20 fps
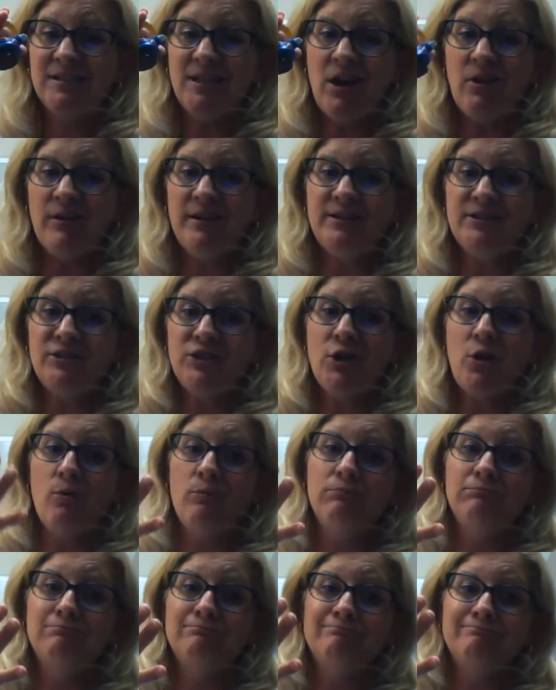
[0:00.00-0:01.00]
Sorry,
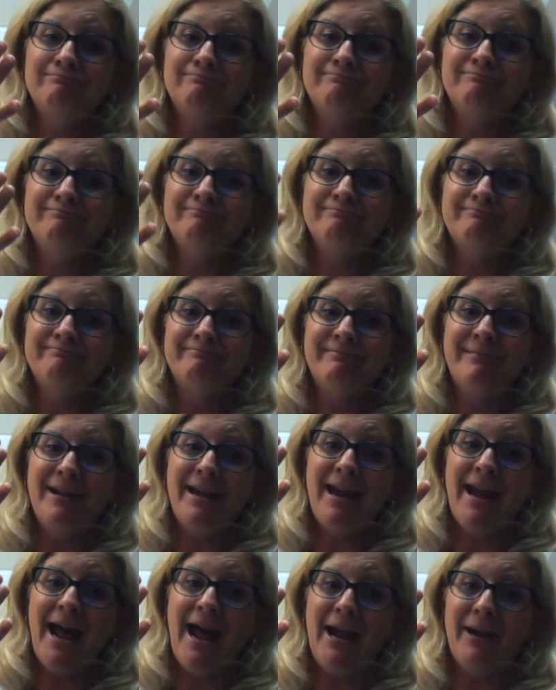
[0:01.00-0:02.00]
Stu.
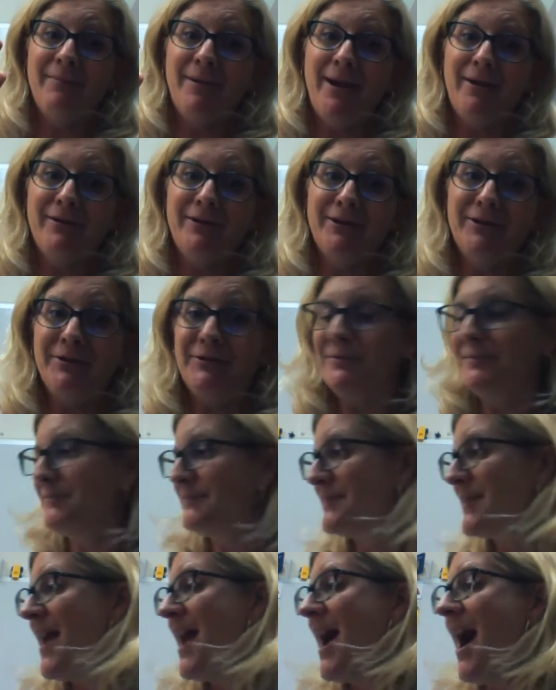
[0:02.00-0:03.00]
Not about you.
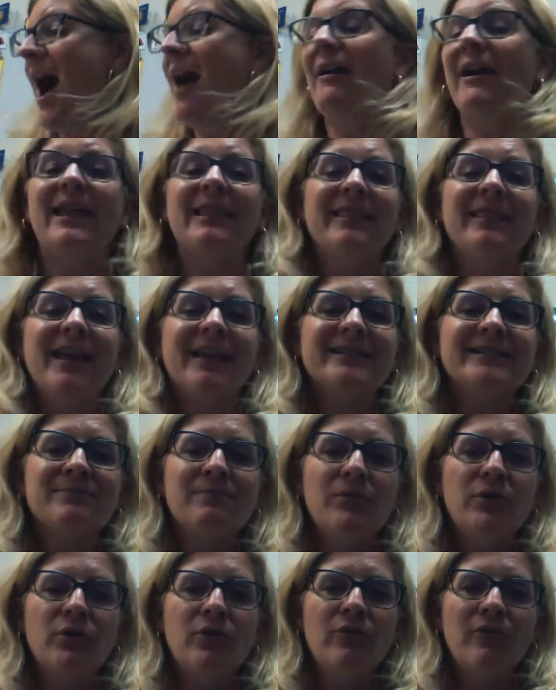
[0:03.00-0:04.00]
All right, let's
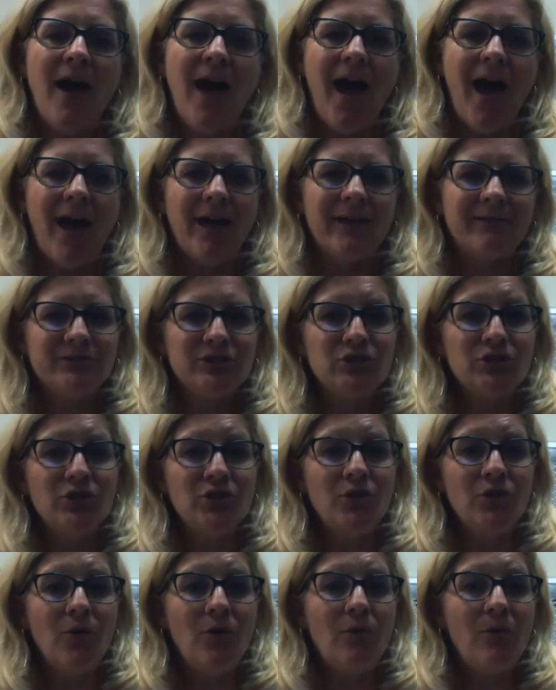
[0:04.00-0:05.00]
move on
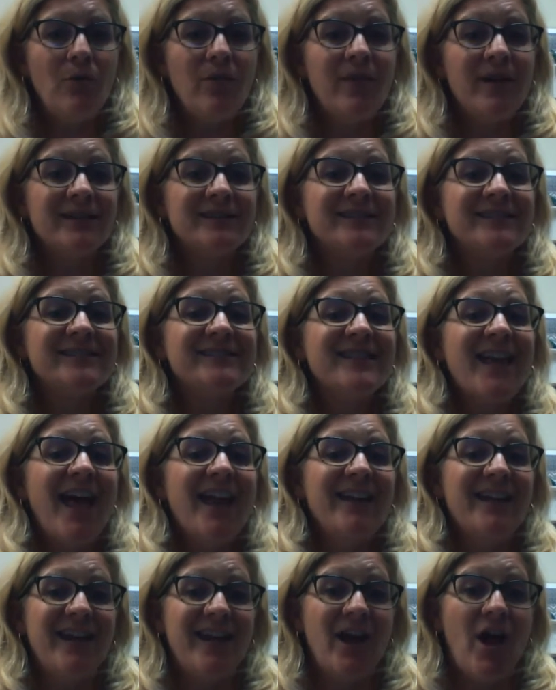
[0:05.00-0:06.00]
to the
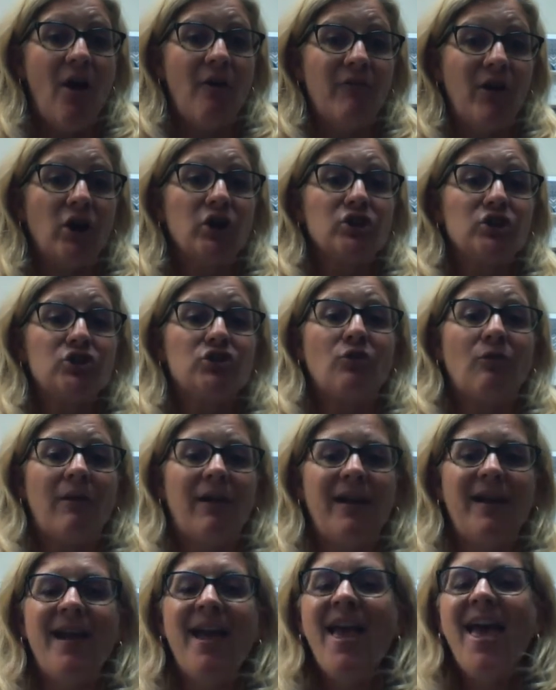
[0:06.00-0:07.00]
setting of our
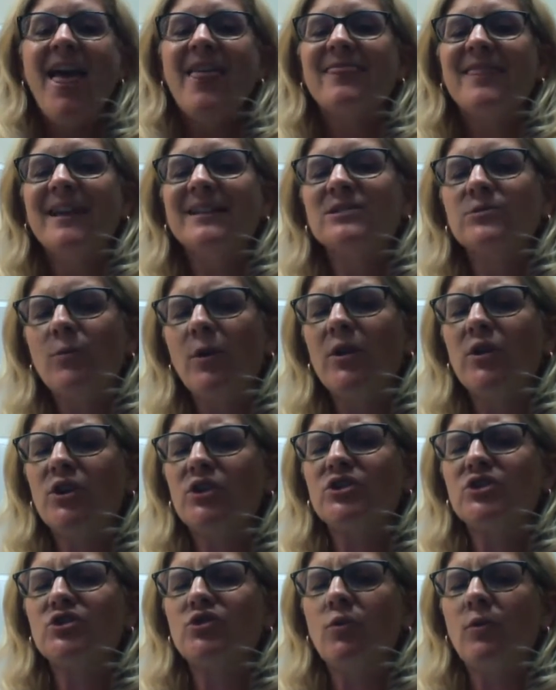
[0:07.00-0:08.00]
story. That's where
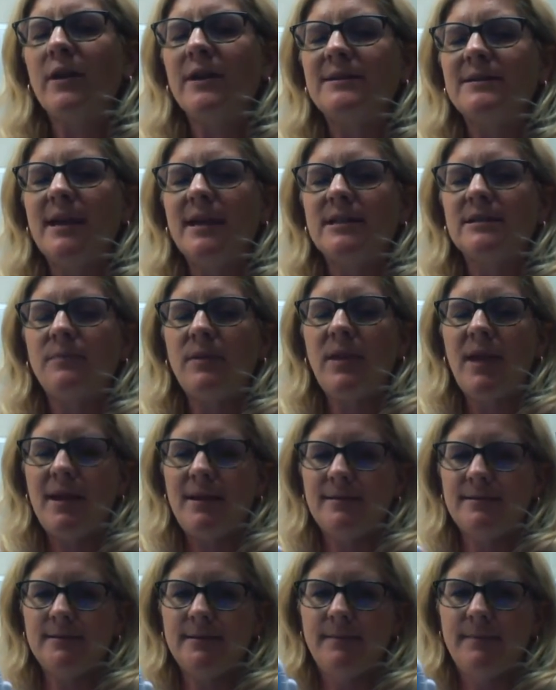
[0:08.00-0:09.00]
the story takes
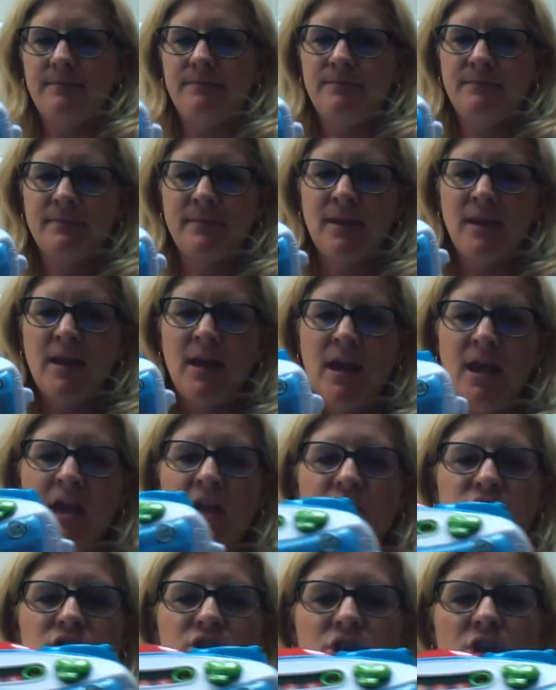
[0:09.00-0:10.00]
place.
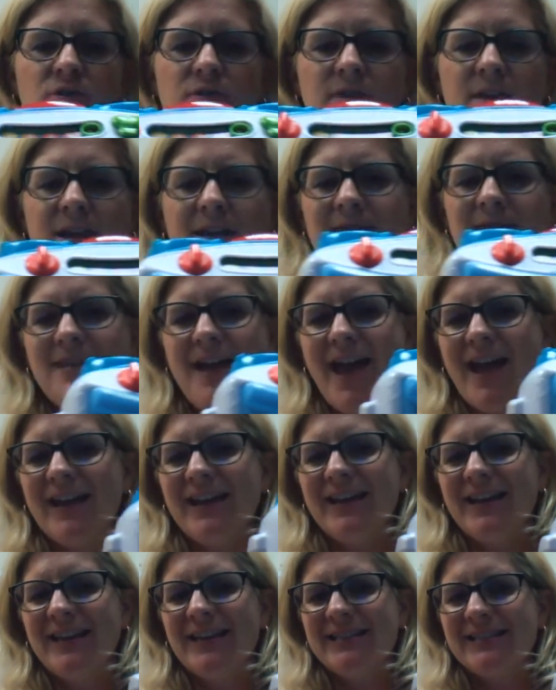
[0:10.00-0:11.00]
Do you think
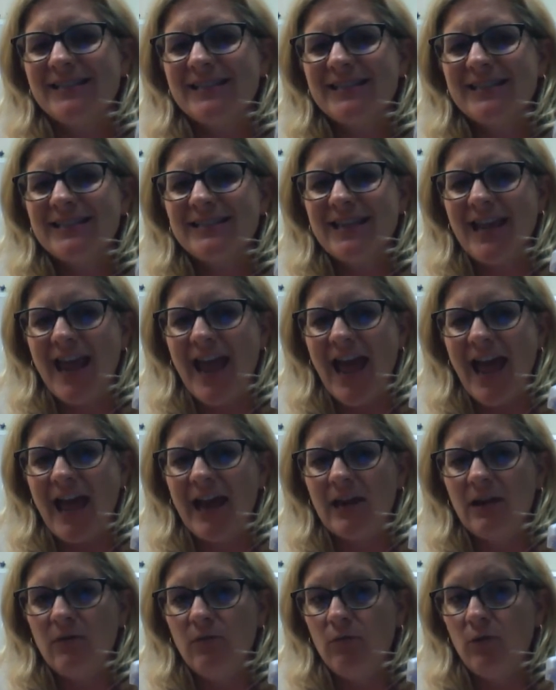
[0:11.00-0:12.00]
that
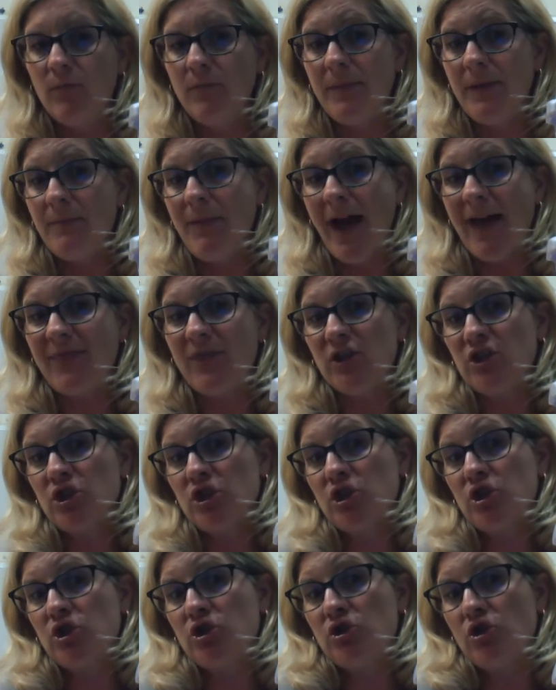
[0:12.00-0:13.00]
Stan will be by the
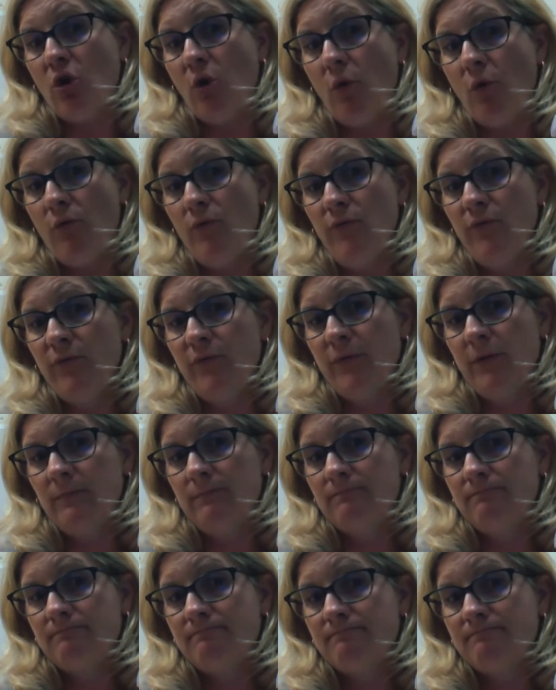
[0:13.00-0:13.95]
stove?